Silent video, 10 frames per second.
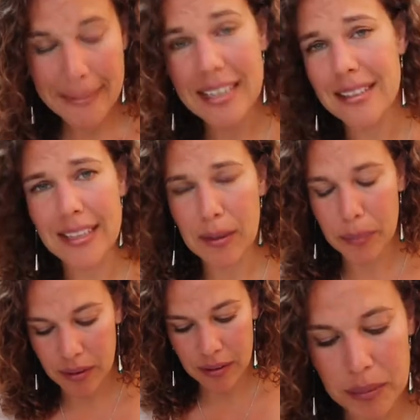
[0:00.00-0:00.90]
It's
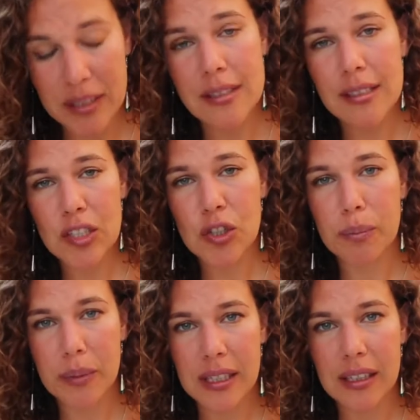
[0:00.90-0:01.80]
edible, because this should
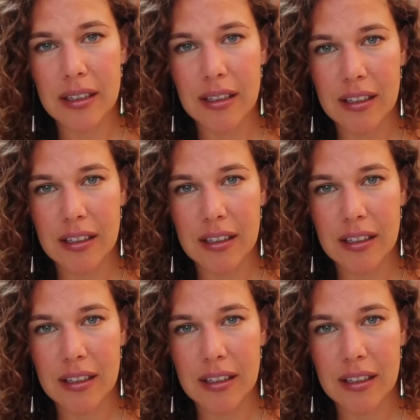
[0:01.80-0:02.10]
be